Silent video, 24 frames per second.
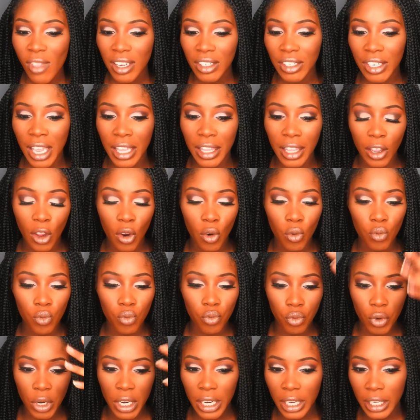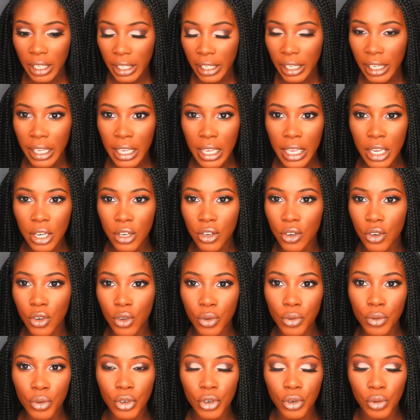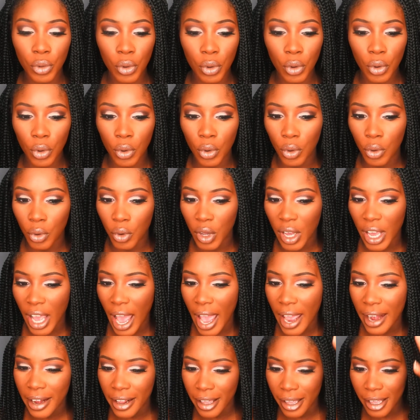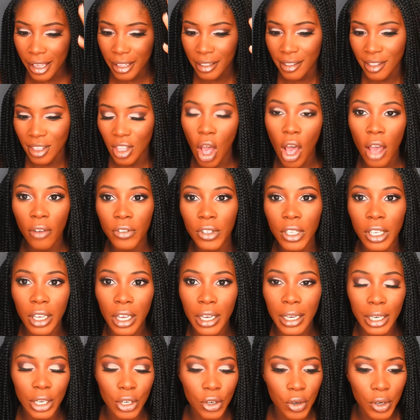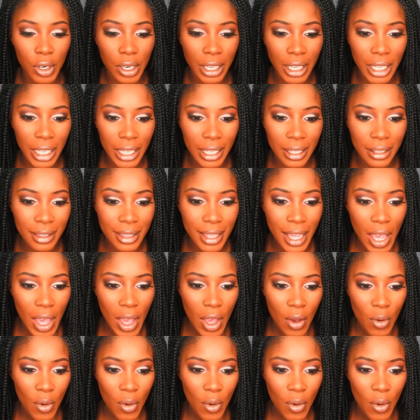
She had like a really neutral, kind of soft cut crease